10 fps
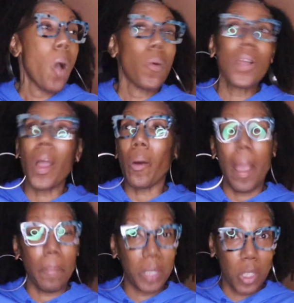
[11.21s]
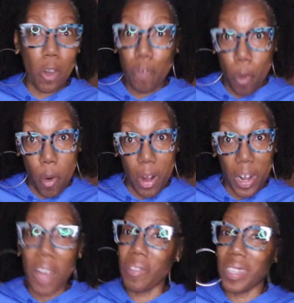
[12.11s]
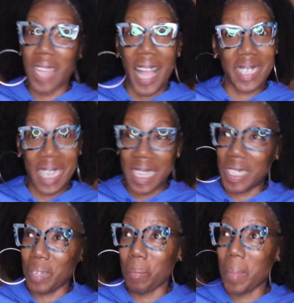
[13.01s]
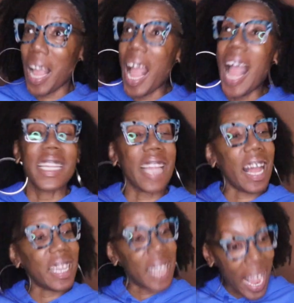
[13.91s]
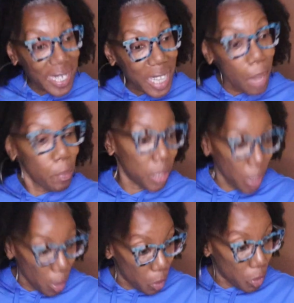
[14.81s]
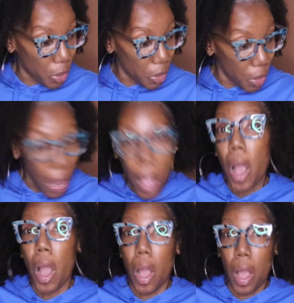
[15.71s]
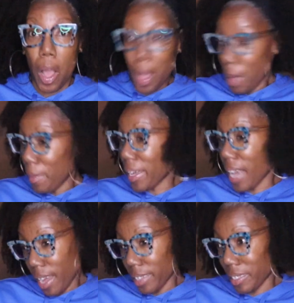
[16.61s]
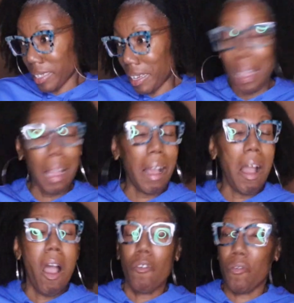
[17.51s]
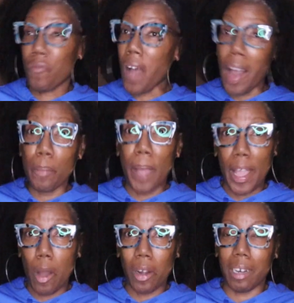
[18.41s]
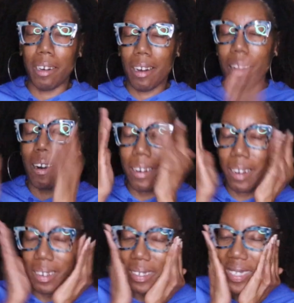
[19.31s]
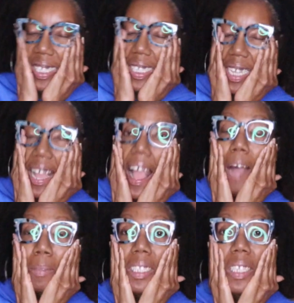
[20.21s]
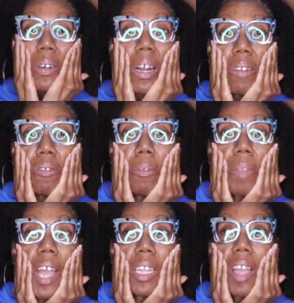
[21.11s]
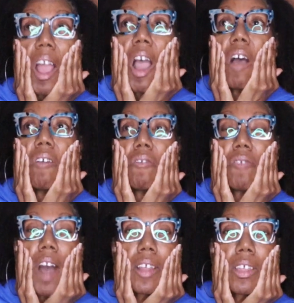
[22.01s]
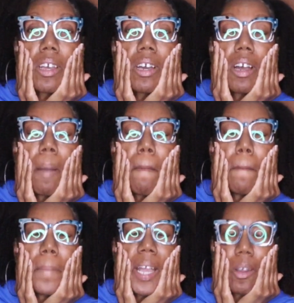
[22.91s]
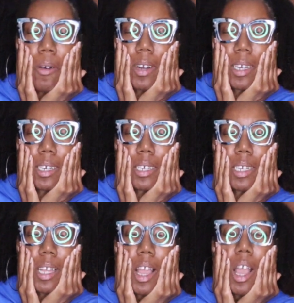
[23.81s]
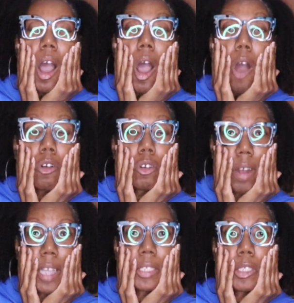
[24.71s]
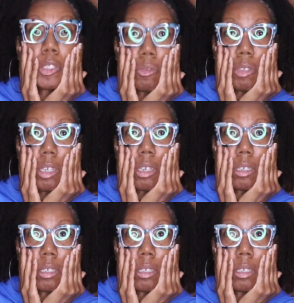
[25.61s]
We're on episode four of The Last Kingdom. Now, last episode, oh my gosh, Father Beocca. Oh, I'm still hurt from that. Father Beocca, Uncle Crazy Jr.